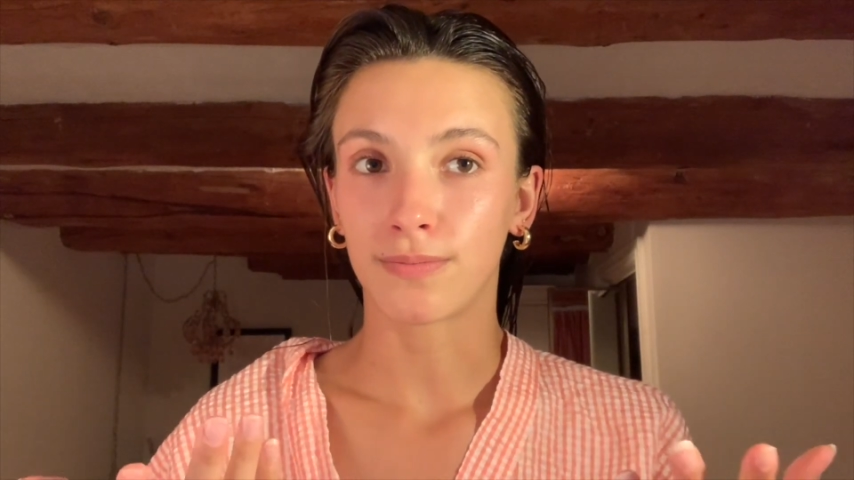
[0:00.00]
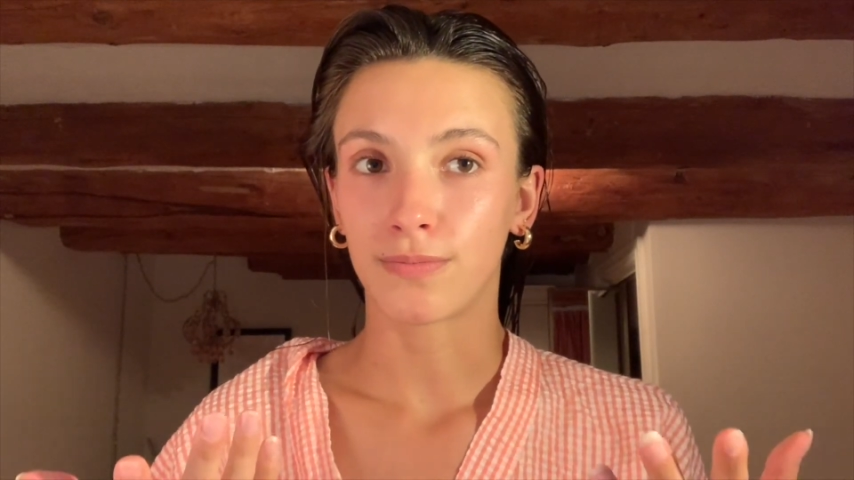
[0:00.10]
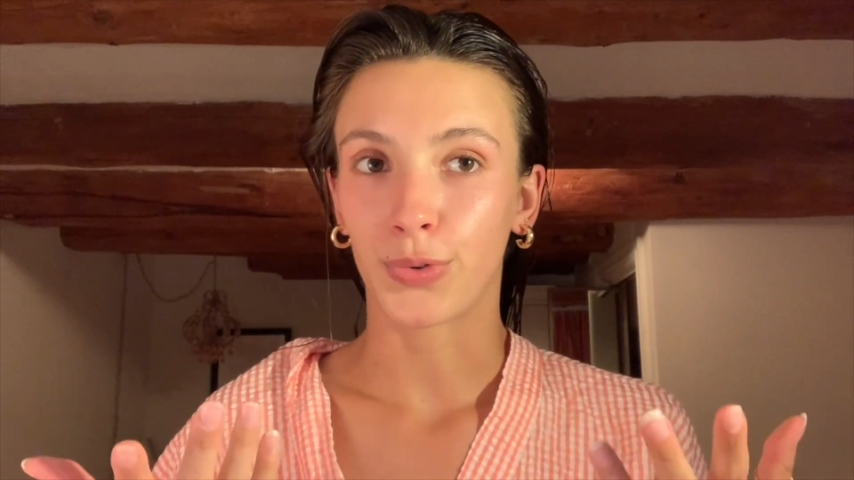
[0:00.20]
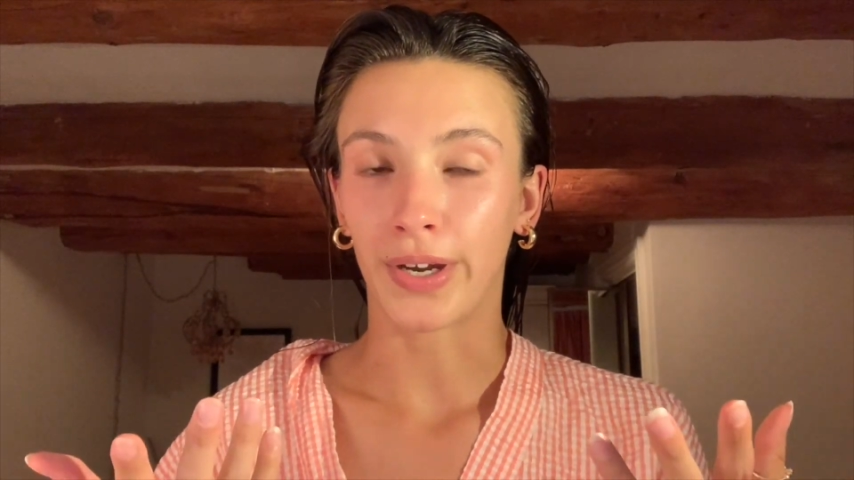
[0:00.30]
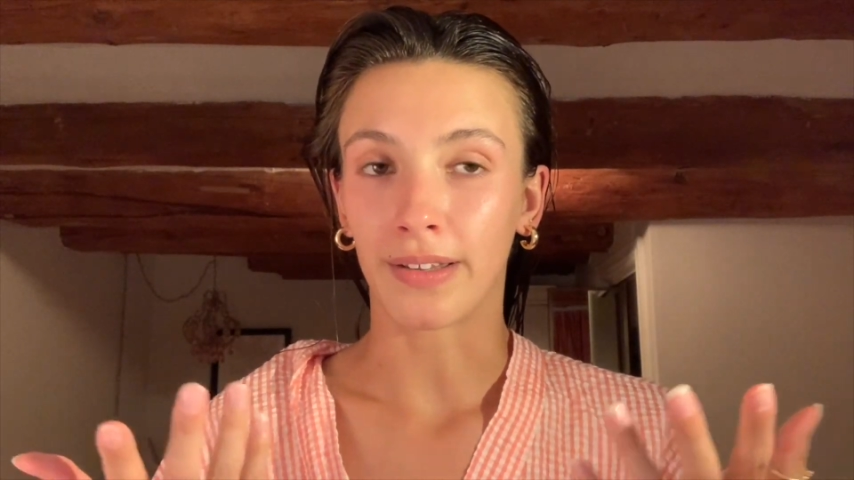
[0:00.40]

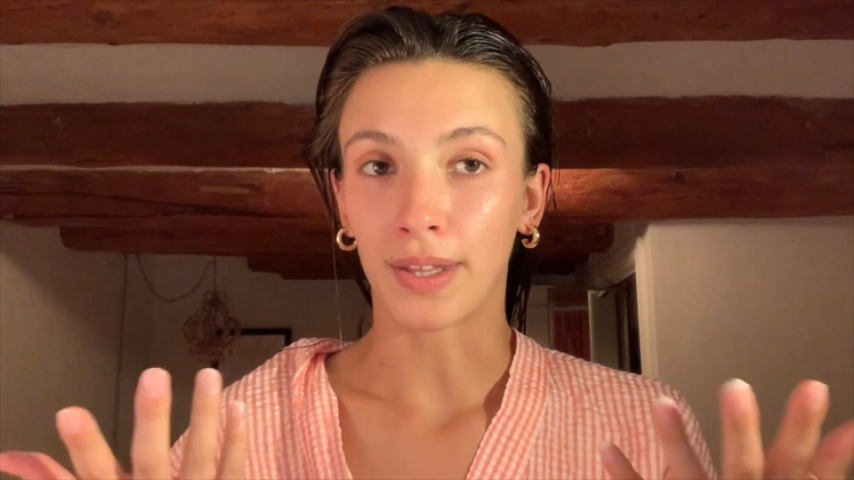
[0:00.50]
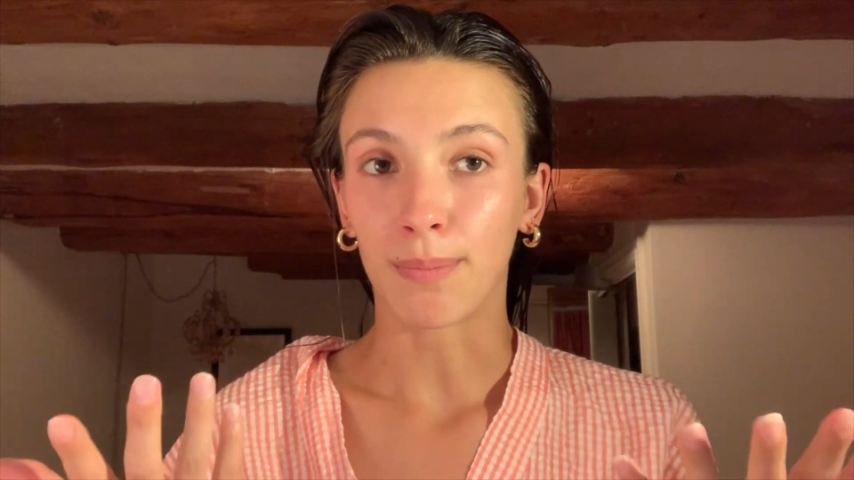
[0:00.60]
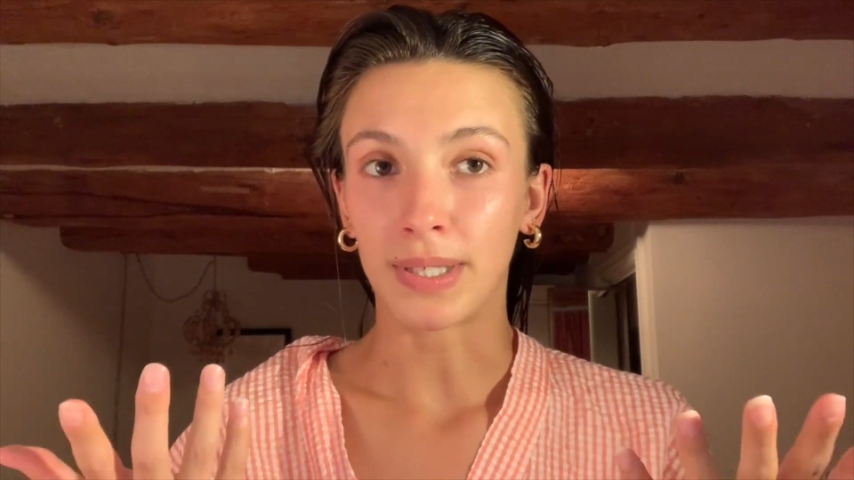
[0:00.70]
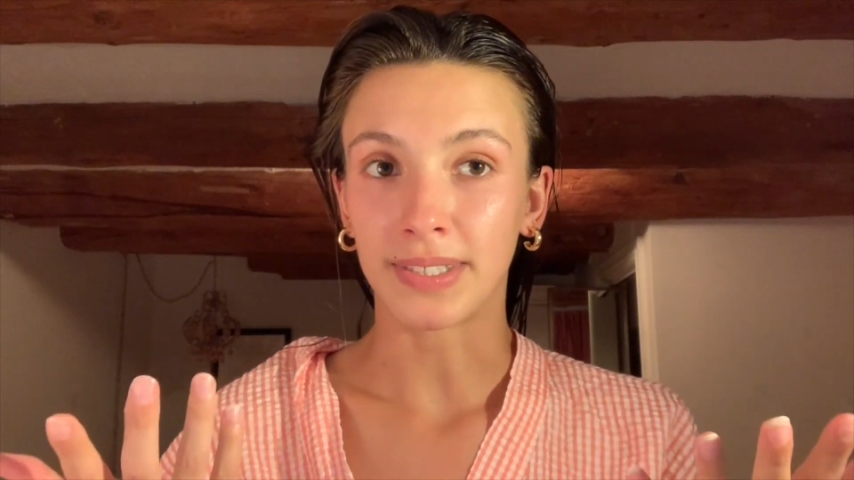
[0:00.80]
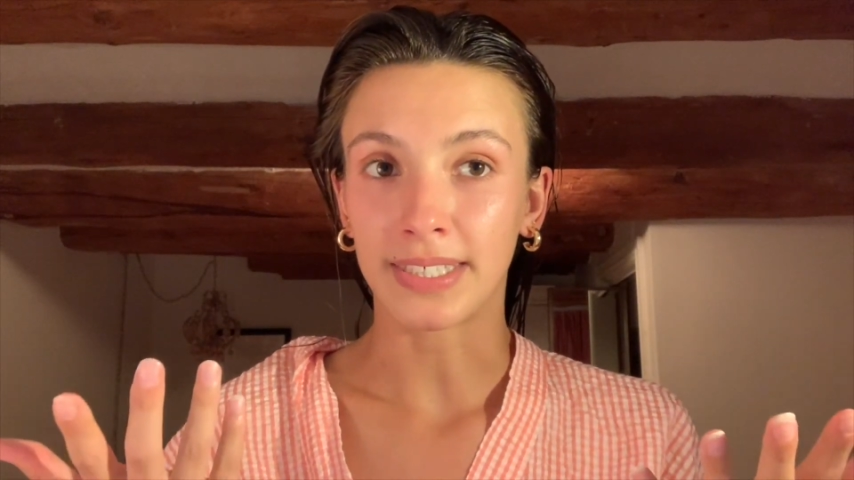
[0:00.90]
wearing like
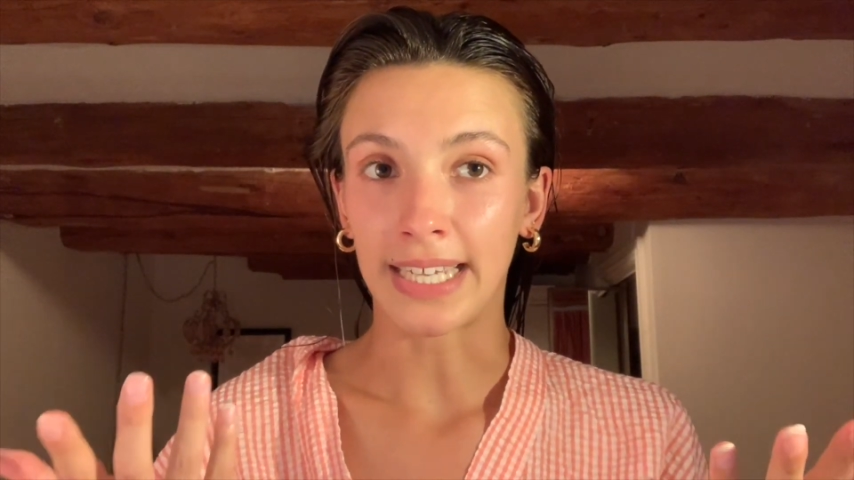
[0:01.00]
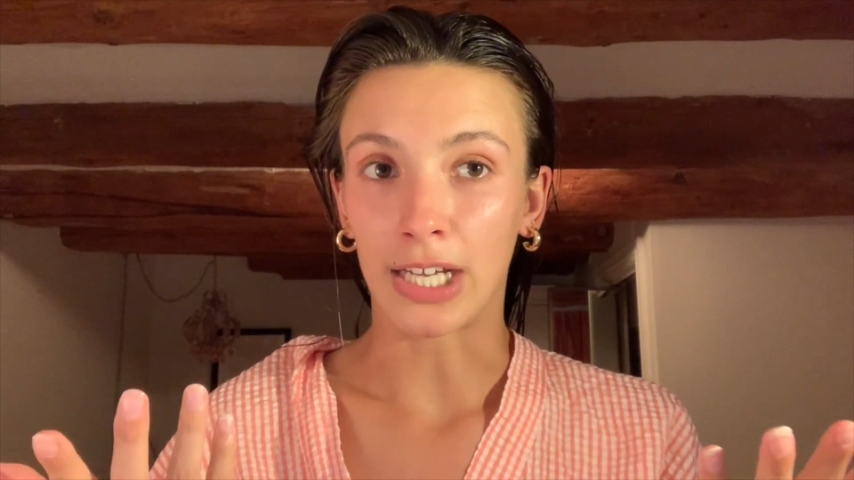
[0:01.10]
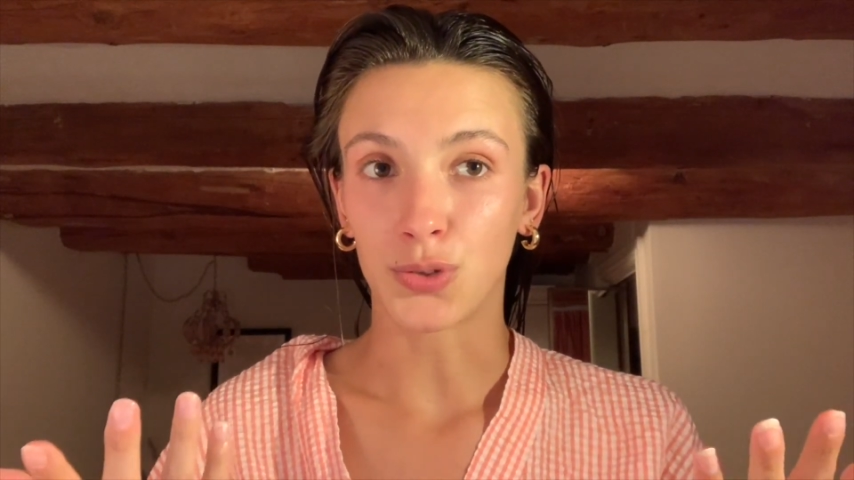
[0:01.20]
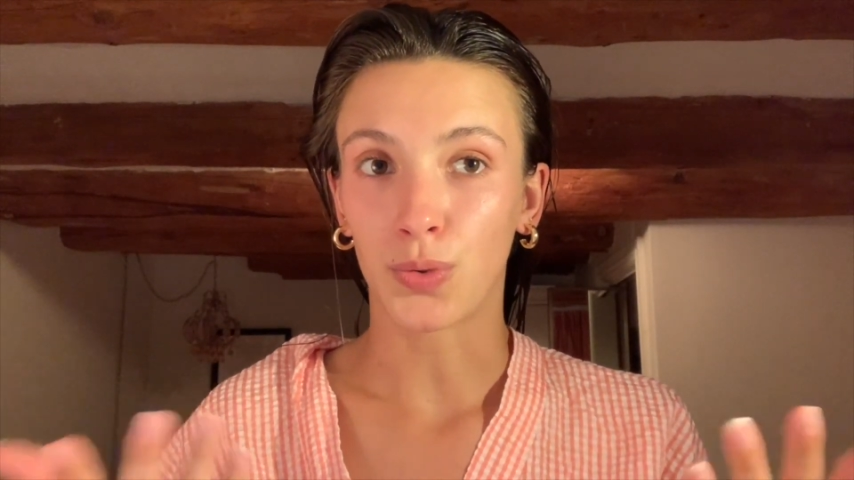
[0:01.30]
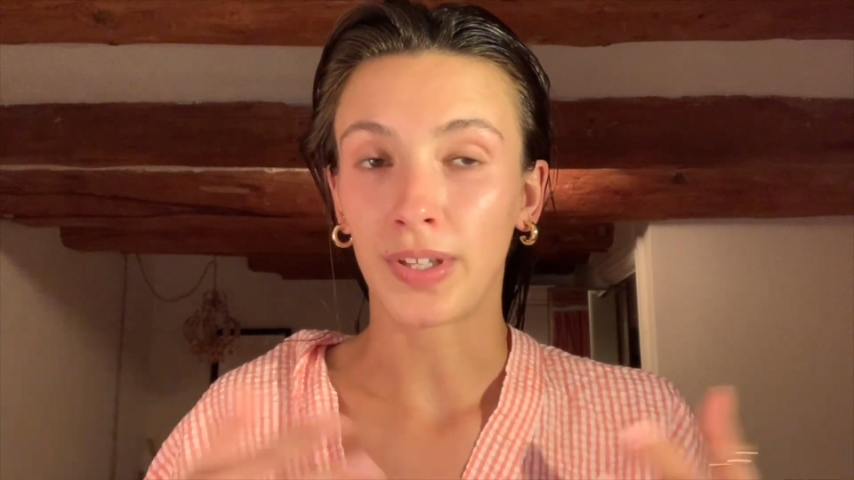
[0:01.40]
business
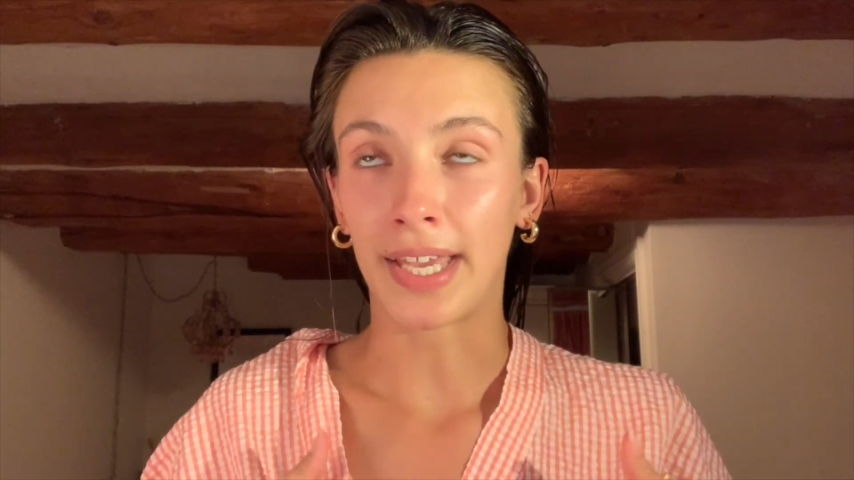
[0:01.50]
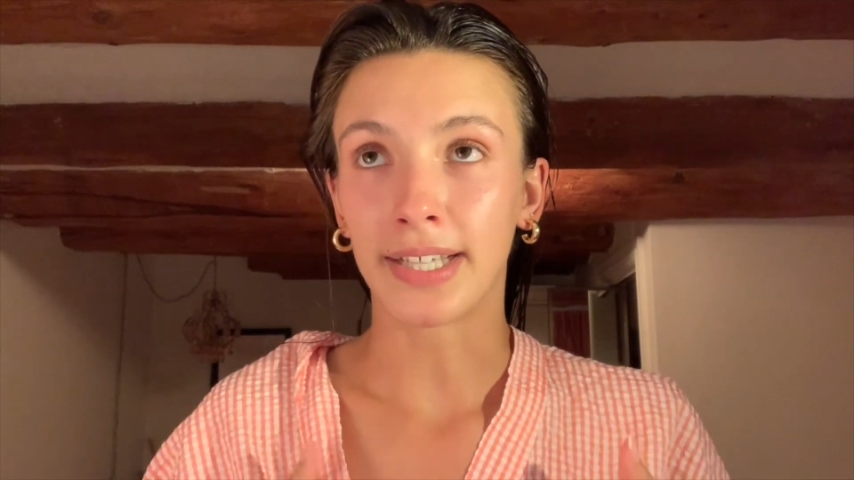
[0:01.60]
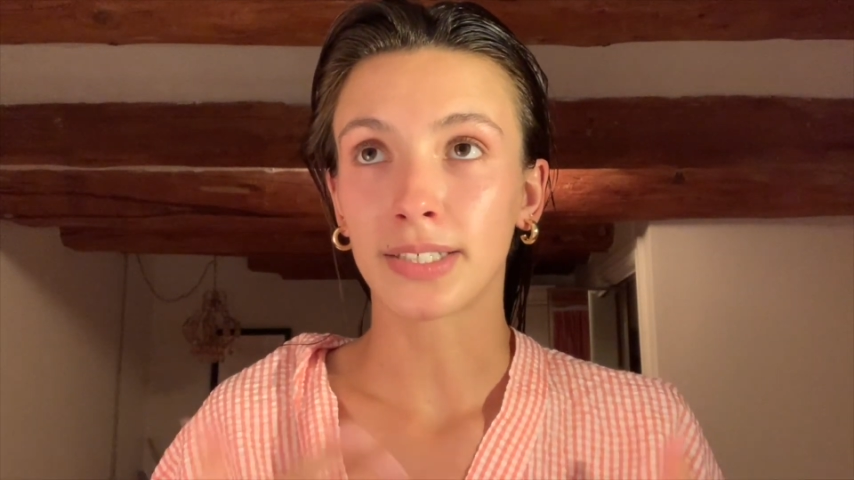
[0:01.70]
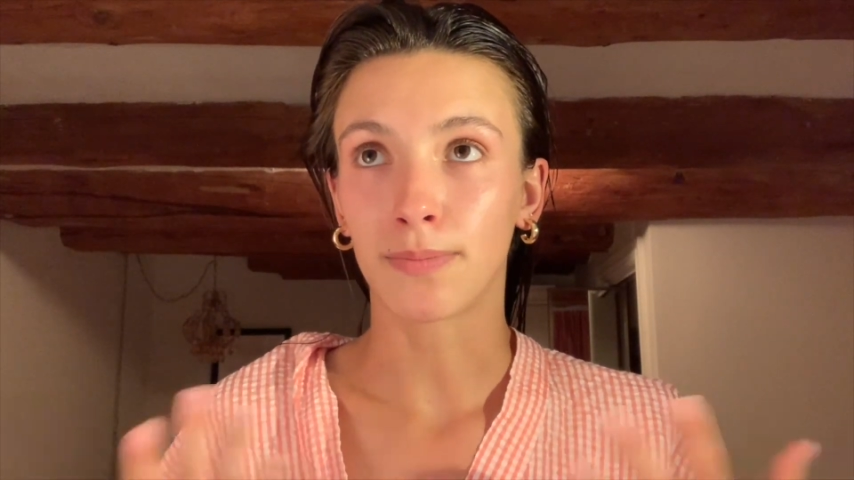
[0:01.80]
casual yes